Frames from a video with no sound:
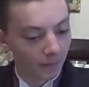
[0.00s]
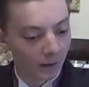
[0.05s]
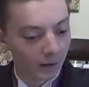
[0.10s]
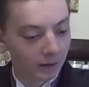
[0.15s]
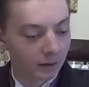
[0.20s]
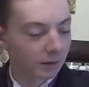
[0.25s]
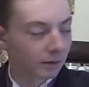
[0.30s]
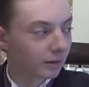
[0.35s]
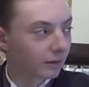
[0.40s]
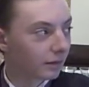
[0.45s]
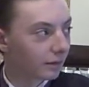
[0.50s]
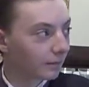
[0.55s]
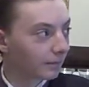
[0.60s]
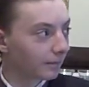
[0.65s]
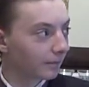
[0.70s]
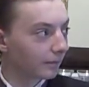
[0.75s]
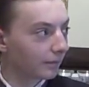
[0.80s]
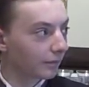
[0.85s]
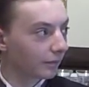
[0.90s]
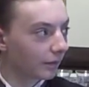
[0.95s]
I didn't.
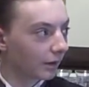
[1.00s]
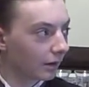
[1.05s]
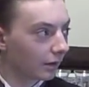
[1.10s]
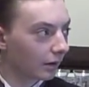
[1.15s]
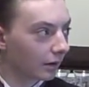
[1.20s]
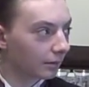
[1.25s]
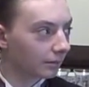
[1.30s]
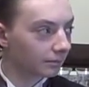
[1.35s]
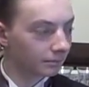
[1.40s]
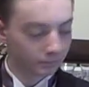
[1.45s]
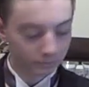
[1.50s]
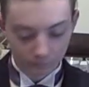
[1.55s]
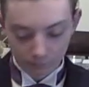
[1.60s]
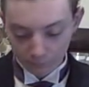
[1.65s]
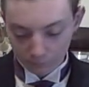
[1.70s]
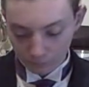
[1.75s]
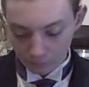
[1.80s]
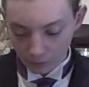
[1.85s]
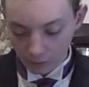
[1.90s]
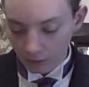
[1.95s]
Alright.
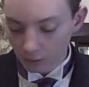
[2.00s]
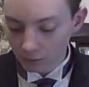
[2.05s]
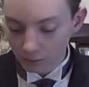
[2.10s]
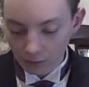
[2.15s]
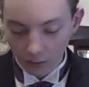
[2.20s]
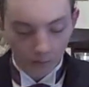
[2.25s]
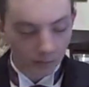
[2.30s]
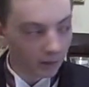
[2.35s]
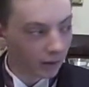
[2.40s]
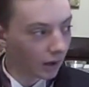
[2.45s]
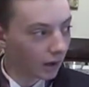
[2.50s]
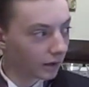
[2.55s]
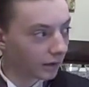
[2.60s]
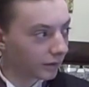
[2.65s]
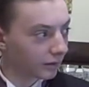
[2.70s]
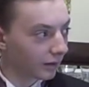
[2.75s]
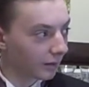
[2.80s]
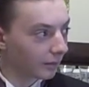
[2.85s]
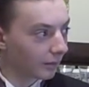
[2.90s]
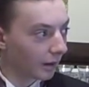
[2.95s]
You know what? I'll be
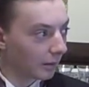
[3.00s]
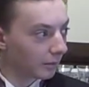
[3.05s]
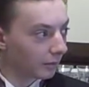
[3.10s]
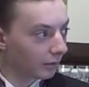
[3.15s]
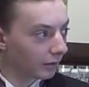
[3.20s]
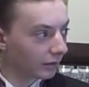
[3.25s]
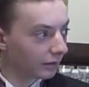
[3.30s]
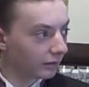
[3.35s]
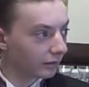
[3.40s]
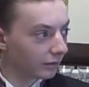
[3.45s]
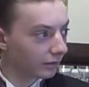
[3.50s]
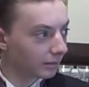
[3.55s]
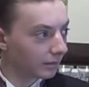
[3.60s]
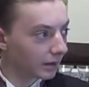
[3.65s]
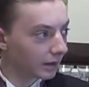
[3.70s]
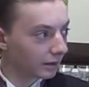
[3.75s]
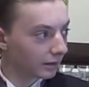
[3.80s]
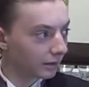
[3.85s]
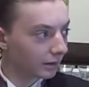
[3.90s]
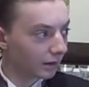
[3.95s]
honest. I'm willing to
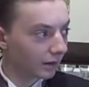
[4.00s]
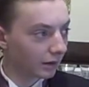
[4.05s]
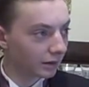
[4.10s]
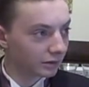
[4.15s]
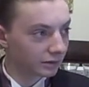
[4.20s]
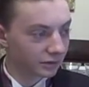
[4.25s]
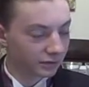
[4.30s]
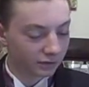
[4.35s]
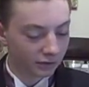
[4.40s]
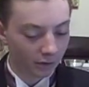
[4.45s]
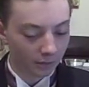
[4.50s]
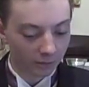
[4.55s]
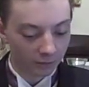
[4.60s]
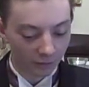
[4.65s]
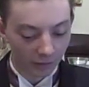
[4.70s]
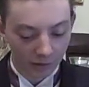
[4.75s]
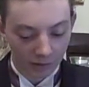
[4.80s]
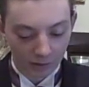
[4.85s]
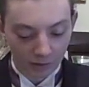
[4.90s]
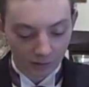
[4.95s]
admit, you know, I just jumped
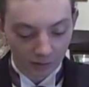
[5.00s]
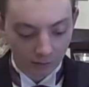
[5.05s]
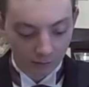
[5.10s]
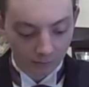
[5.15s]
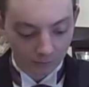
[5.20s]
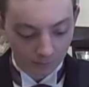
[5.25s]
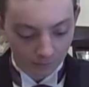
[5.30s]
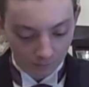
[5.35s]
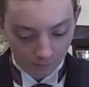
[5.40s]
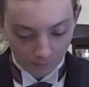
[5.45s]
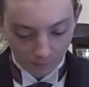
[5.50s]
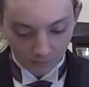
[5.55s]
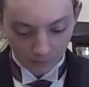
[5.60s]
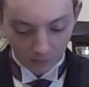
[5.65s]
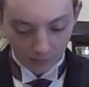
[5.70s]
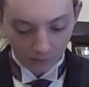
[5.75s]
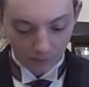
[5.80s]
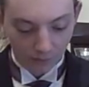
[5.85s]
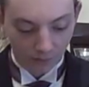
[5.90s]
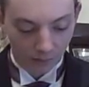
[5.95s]
right in here.
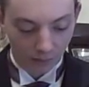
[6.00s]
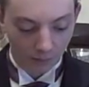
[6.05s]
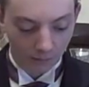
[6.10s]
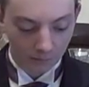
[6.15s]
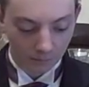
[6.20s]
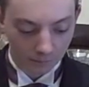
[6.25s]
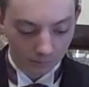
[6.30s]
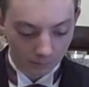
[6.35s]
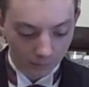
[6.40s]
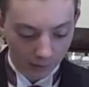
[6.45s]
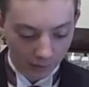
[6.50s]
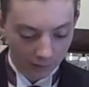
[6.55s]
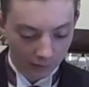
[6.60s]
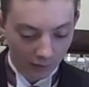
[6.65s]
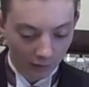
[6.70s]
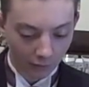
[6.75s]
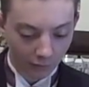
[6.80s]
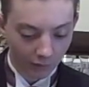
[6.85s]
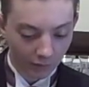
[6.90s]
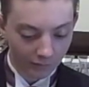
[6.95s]
That's
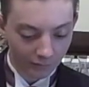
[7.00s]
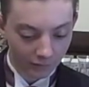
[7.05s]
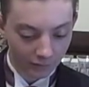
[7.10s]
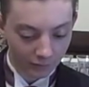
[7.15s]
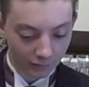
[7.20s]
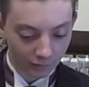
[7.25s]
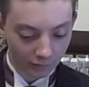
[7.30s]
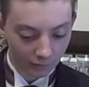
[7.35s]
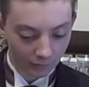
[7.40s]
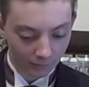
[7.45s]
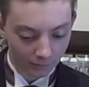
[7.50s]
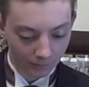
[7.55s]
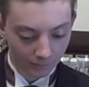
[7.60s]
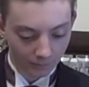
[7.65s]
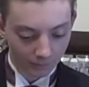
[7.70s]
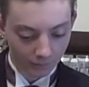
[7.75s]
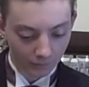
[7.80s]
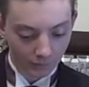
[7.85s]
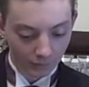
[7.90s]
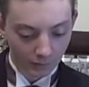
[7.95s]
how life is.
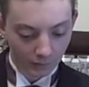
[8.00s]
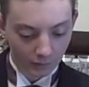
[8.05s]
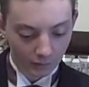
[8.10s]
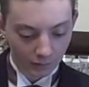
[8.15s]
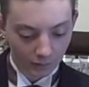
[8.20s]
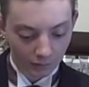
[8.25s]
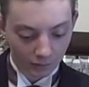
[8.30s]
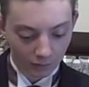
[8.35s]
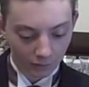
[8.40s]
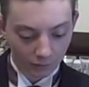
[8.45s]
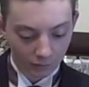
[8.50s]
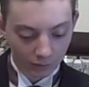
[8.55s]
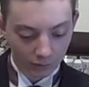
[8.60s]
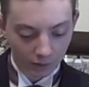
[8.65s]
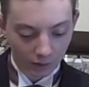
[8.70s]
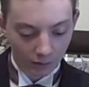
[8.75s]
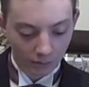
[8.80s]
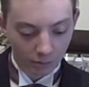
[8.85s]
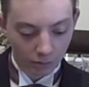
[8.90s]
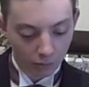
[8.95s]
So we are
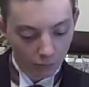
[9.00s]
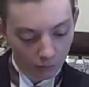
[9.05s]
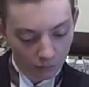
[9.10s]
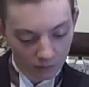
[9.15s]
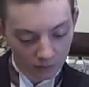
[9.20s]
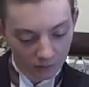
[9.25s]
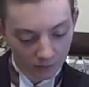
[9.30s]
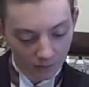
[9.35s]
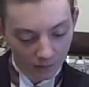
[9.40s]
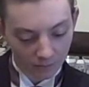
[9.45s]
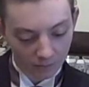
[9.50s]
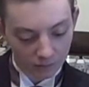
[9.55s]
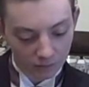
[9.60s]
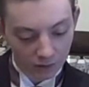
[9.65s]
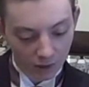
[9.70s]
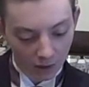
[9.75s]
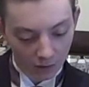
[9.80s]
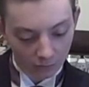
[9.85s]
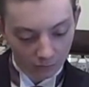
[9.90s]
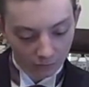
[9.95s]
now pouring the beverage
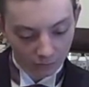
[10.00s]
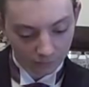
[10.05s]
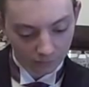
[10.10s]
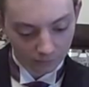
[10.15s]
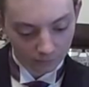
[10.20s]
out.